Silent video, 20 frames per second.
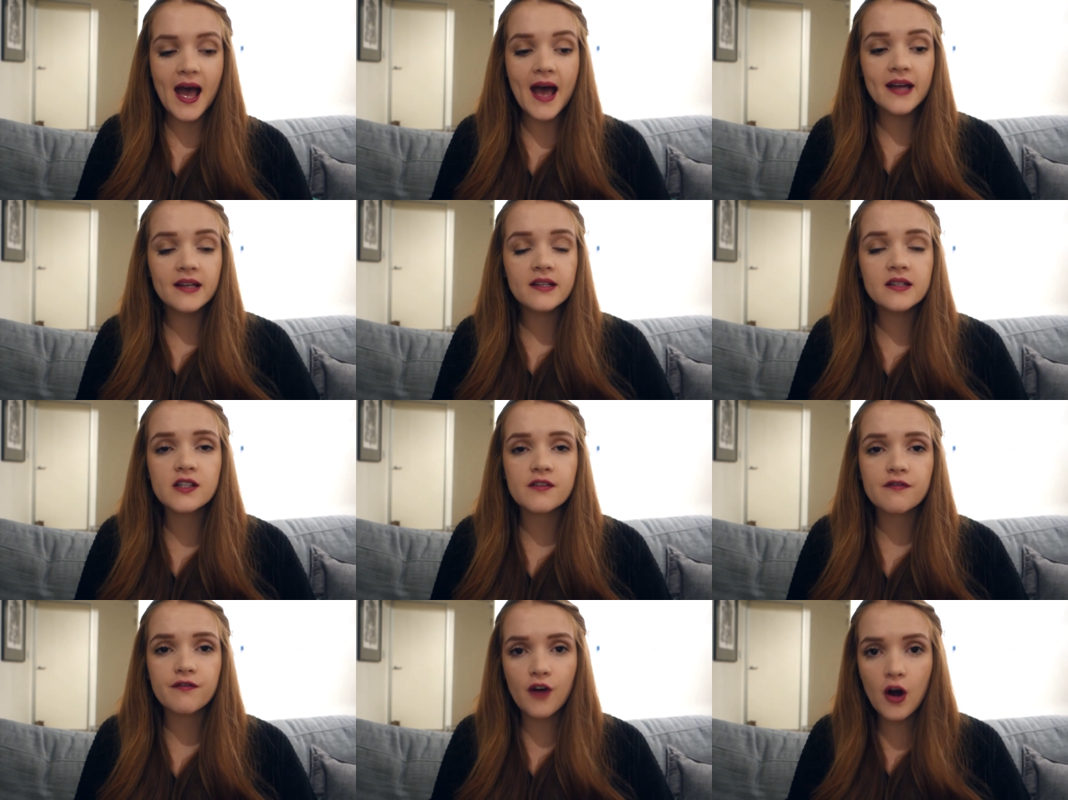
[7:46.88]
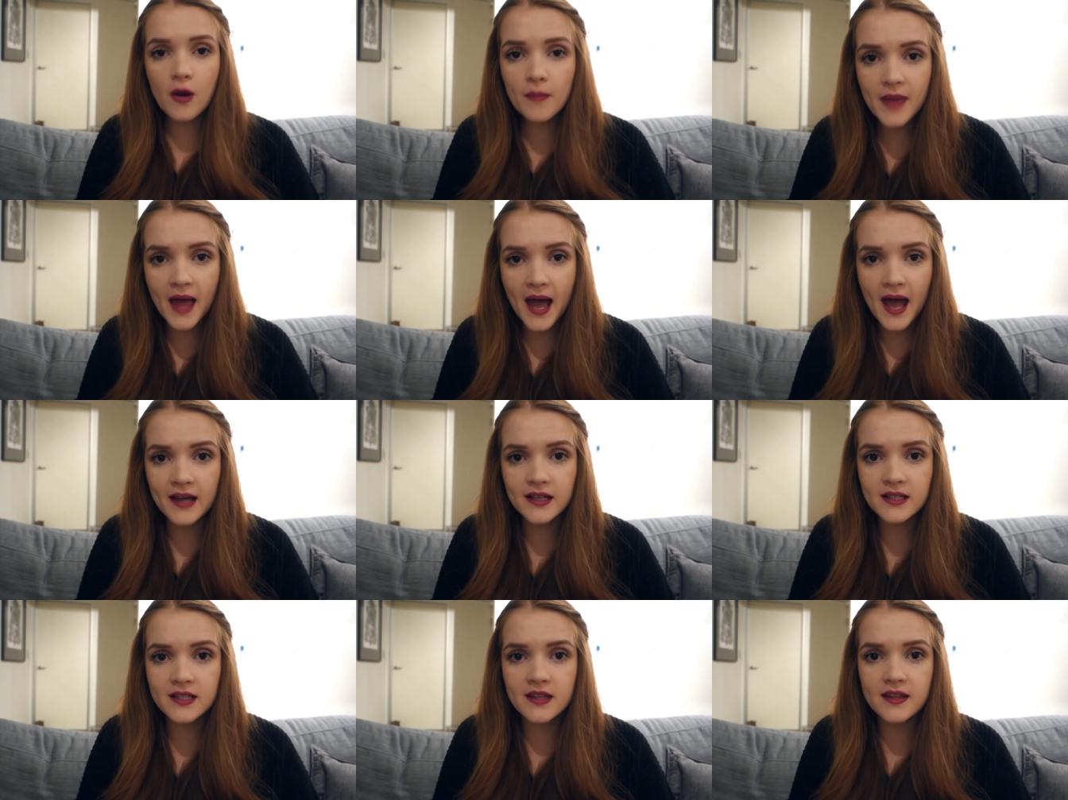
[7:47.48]
And from
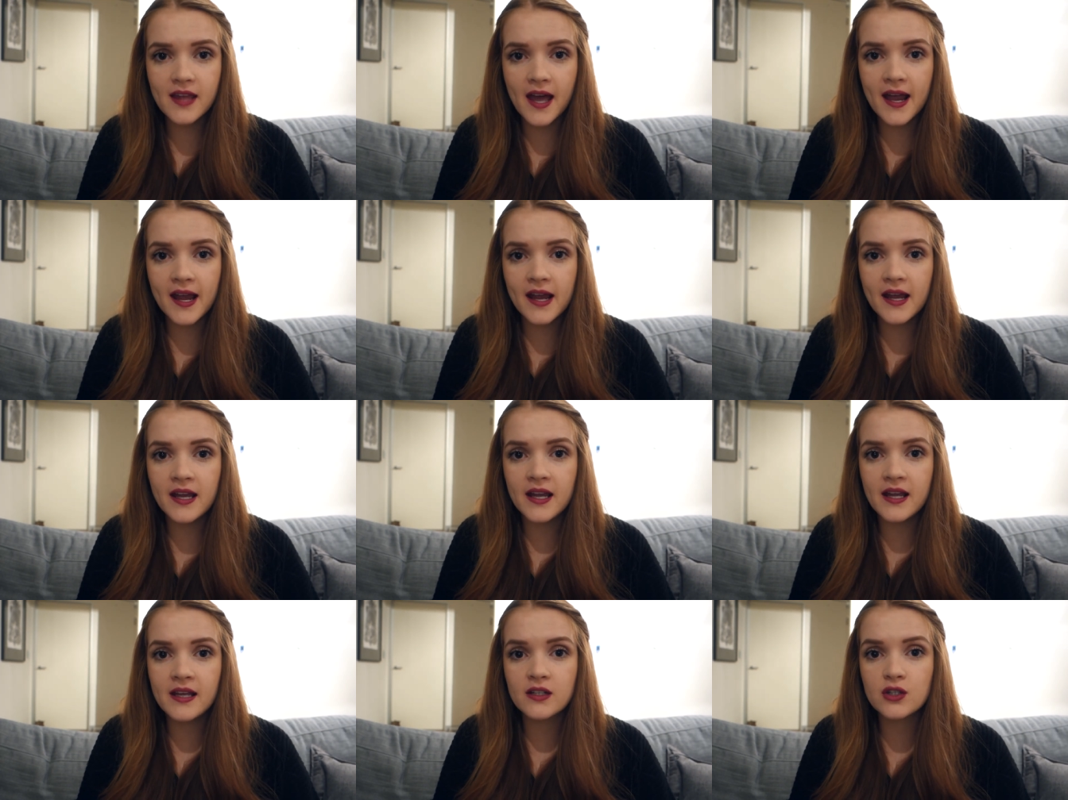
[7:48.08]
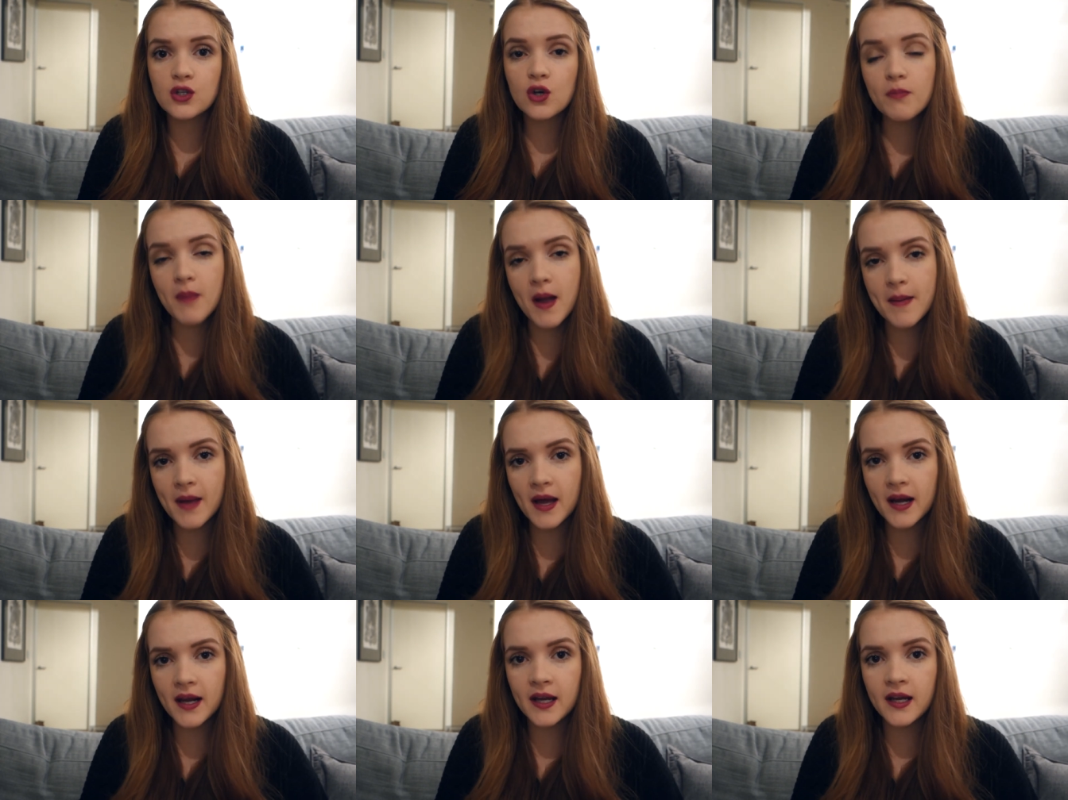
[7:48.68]
that, they took my
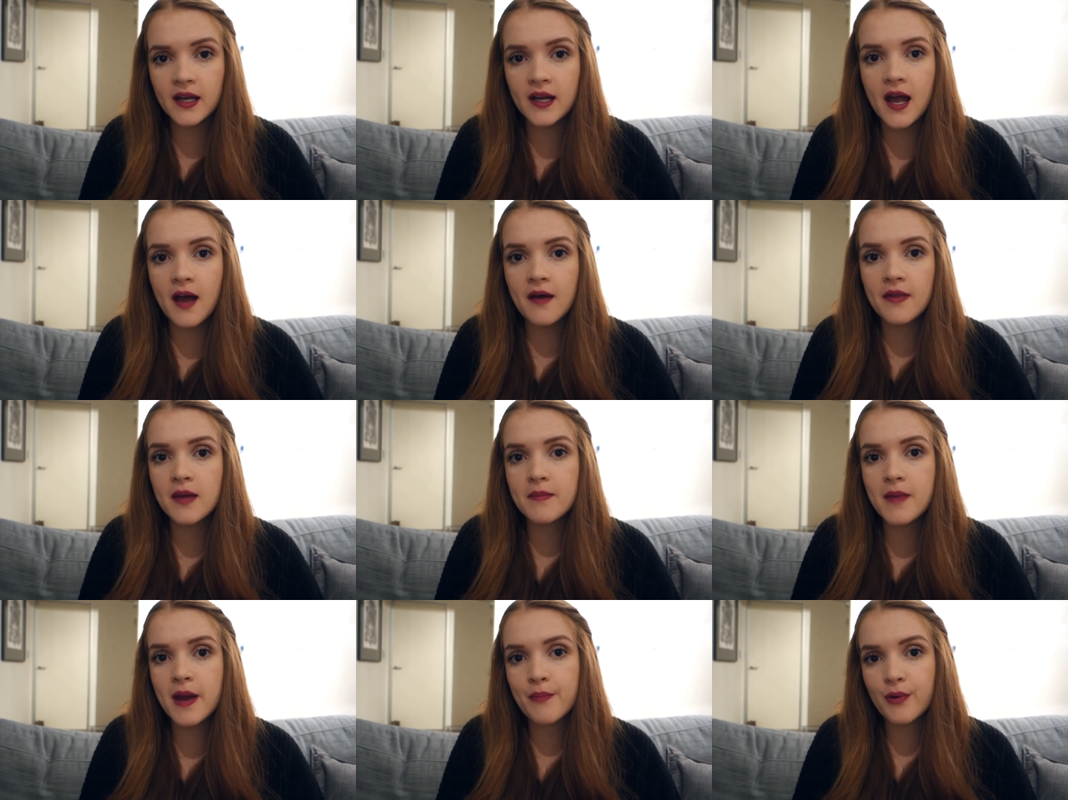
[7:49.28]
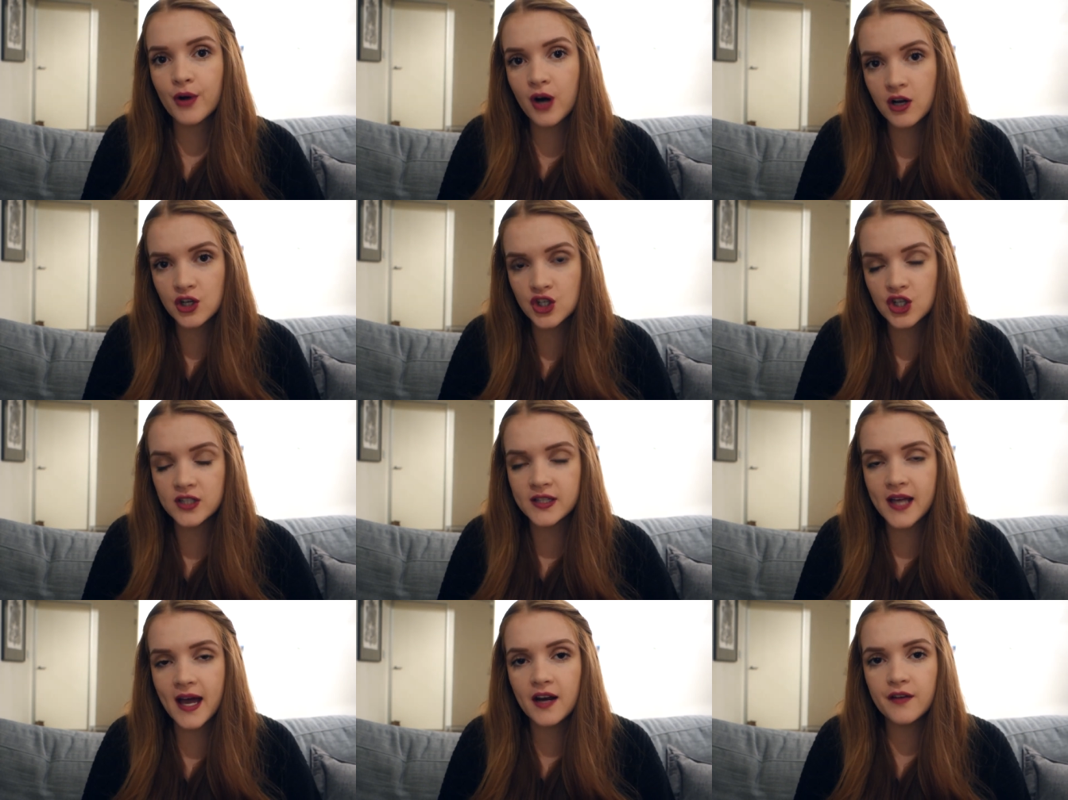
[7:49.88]
money and they made
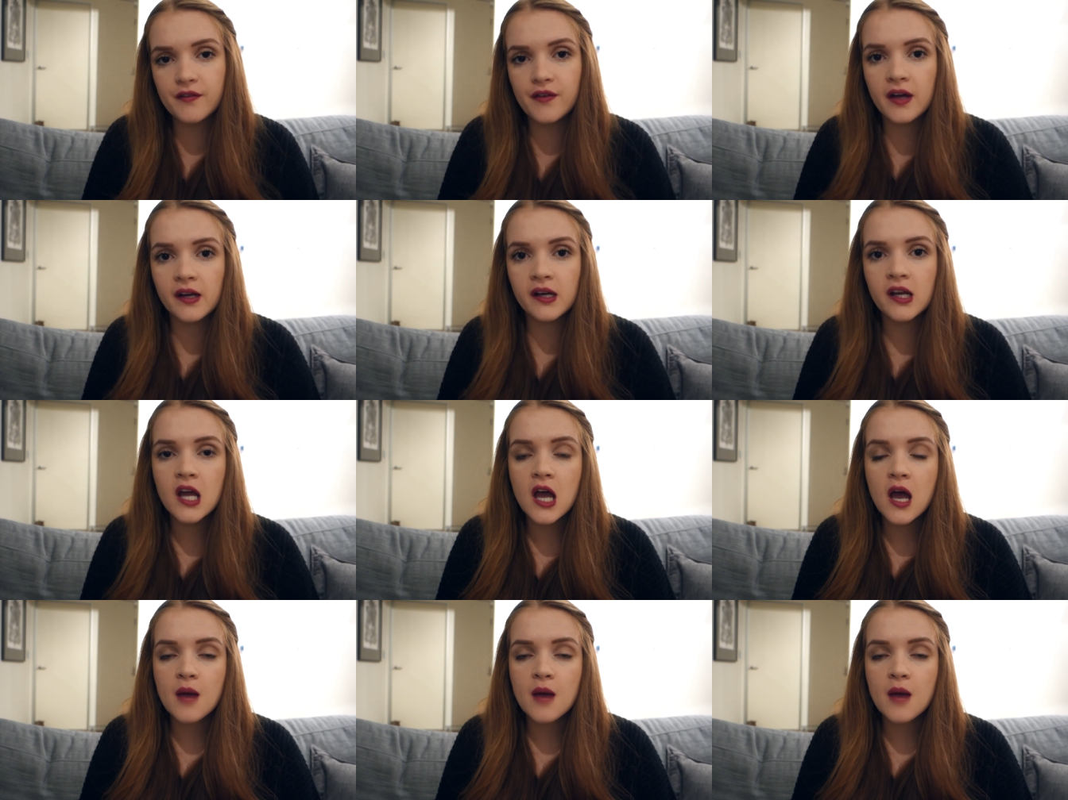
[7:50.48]
productions out of it,